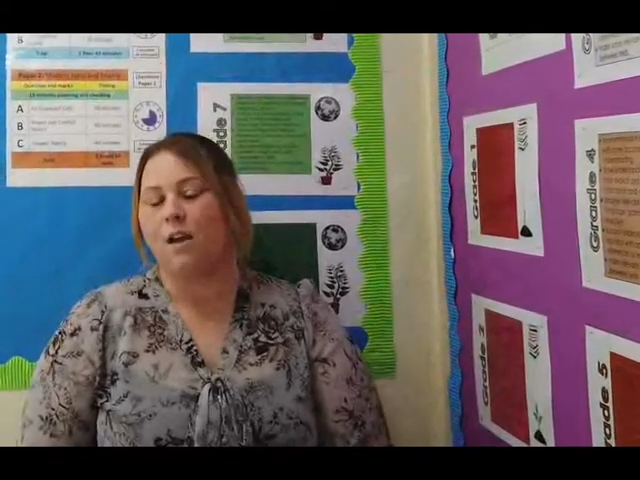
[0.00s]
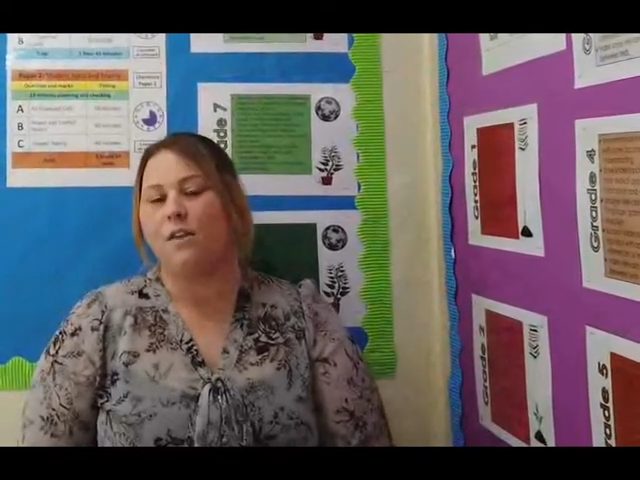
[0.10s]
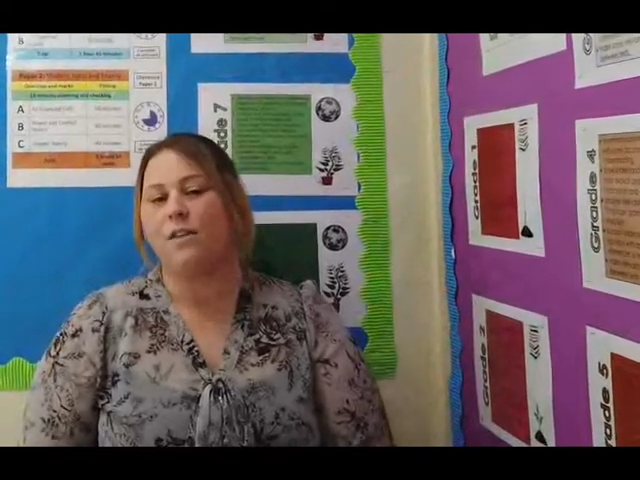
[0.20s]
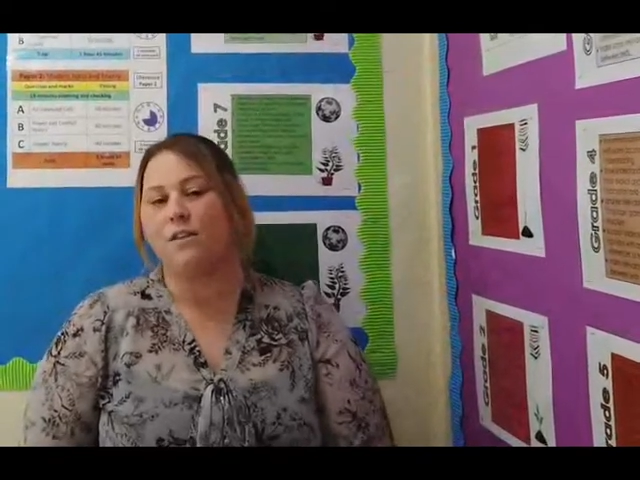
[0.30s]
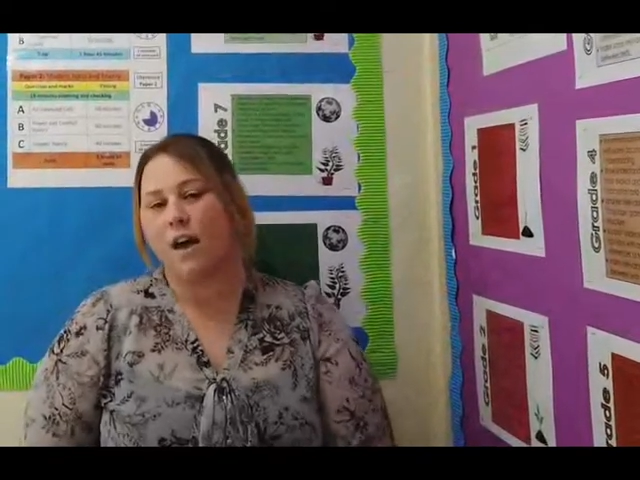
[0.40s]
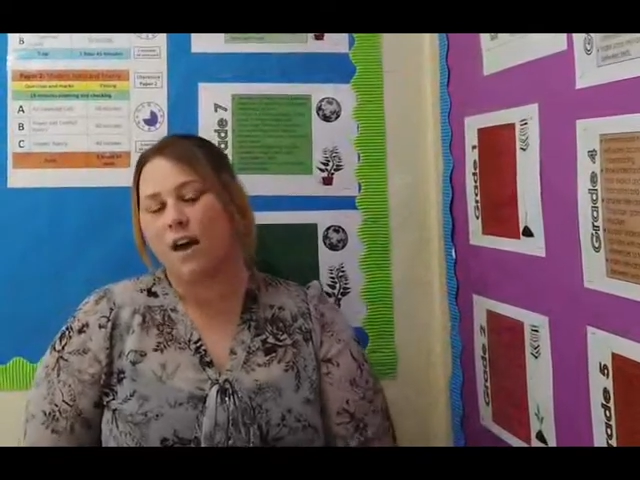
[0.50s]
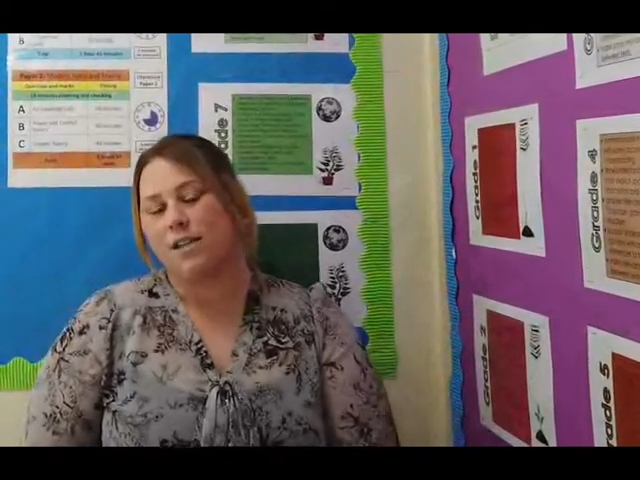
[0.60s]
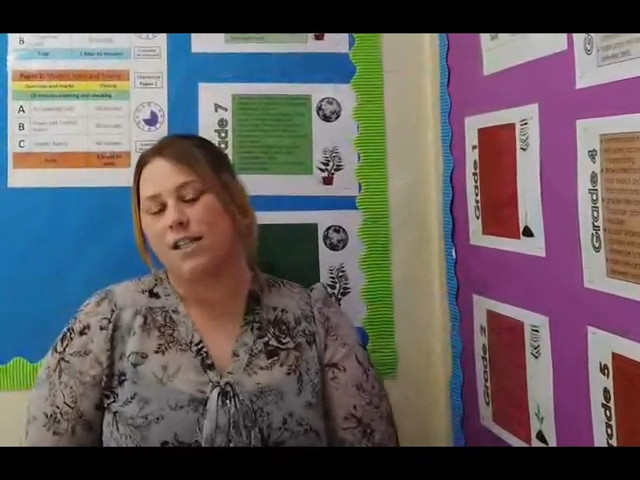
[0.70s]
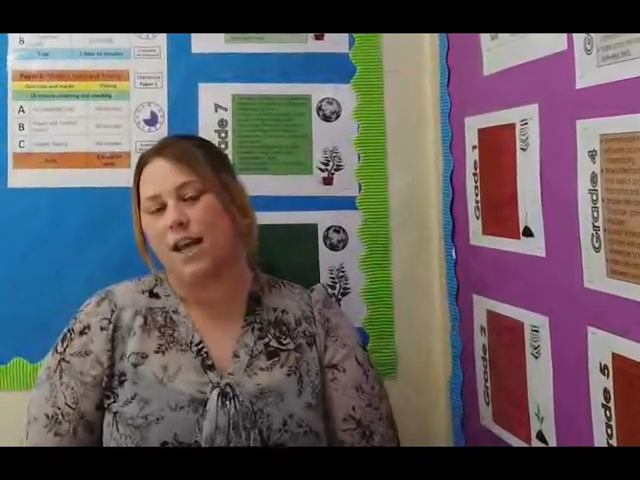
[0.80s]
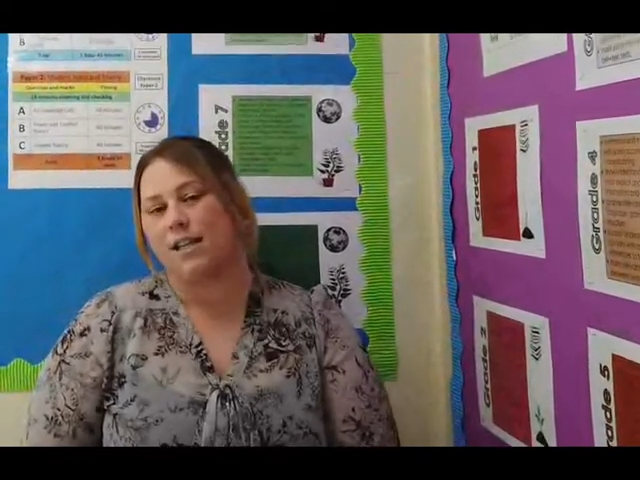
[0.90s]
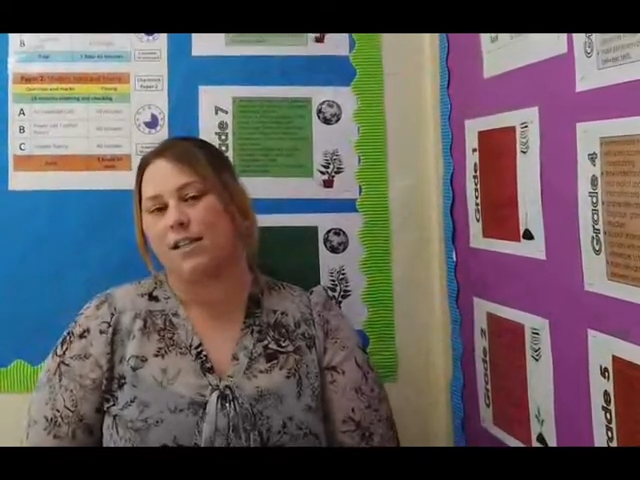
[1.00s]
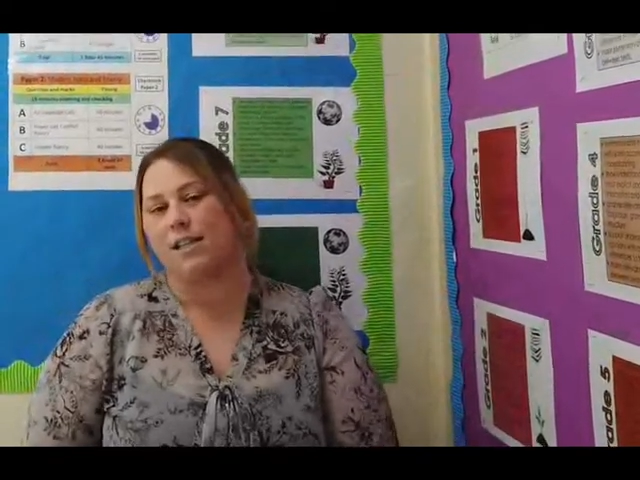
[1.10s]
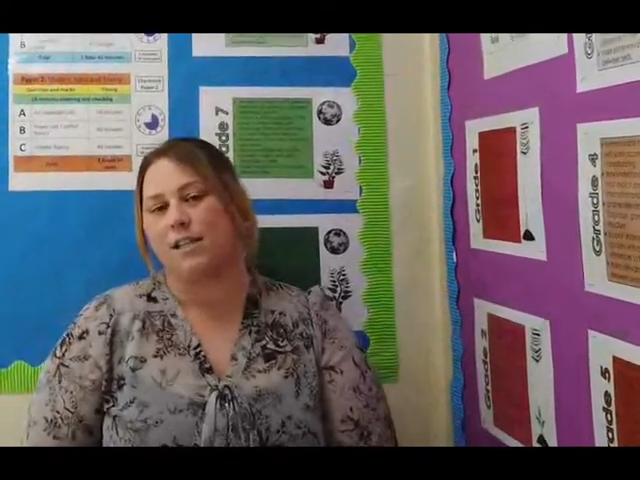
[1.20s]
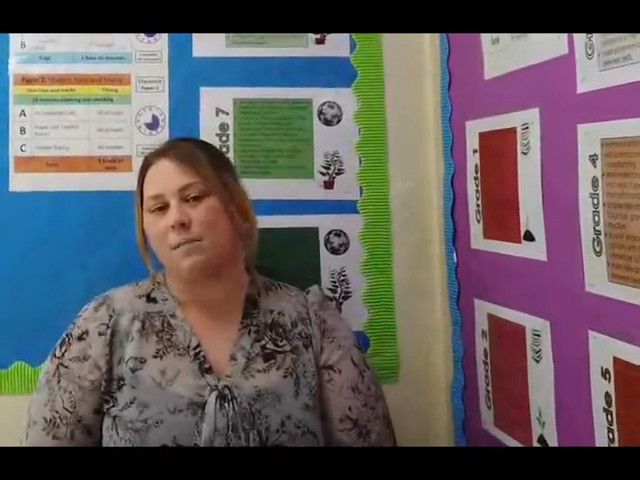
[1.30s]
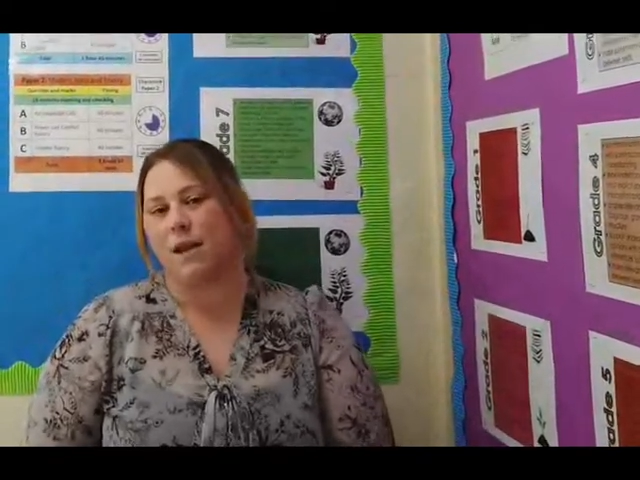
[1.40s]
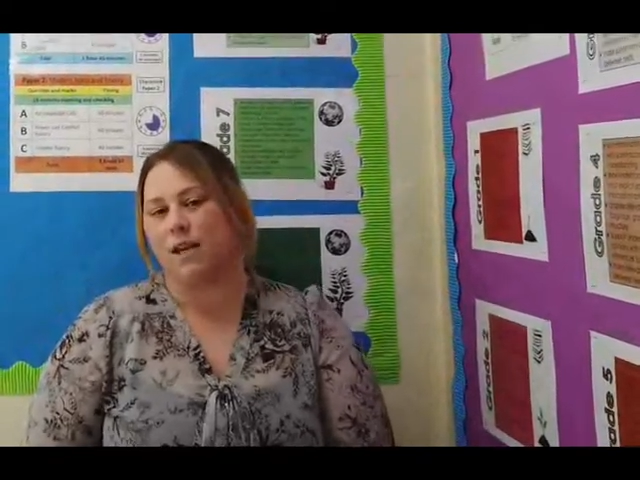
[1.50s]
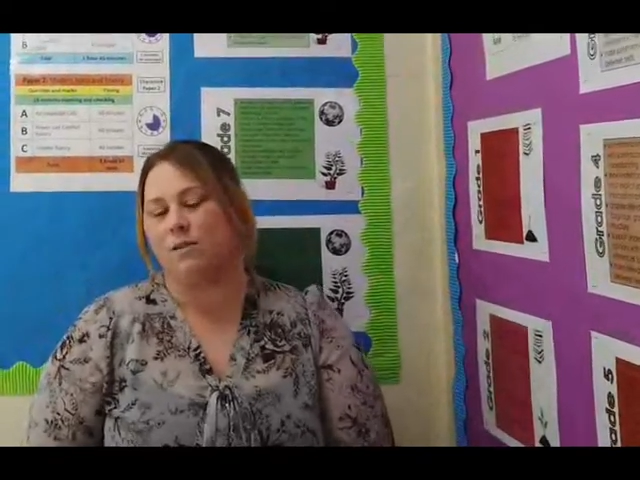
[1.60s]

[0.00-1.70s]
The third text is a play